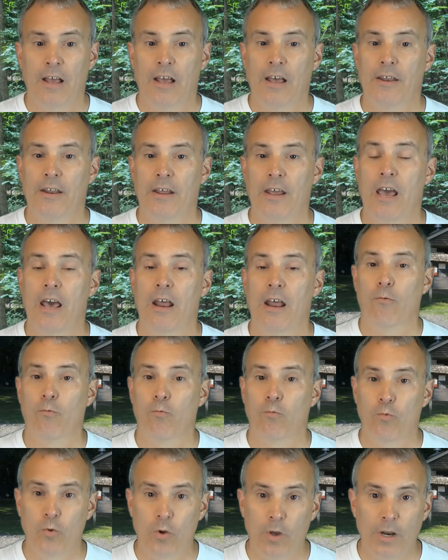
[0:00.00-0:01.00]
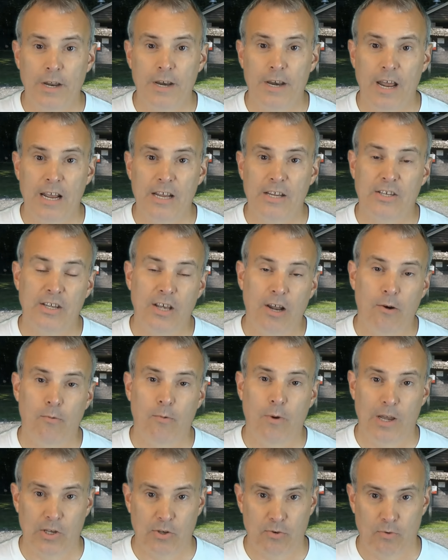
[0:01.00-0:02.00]
And they a really nice set of
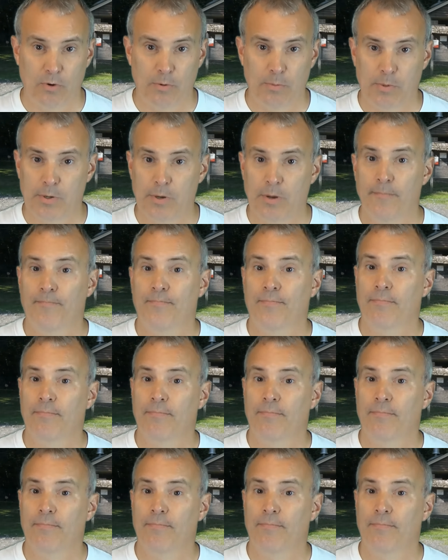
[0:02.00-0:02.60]
restrooms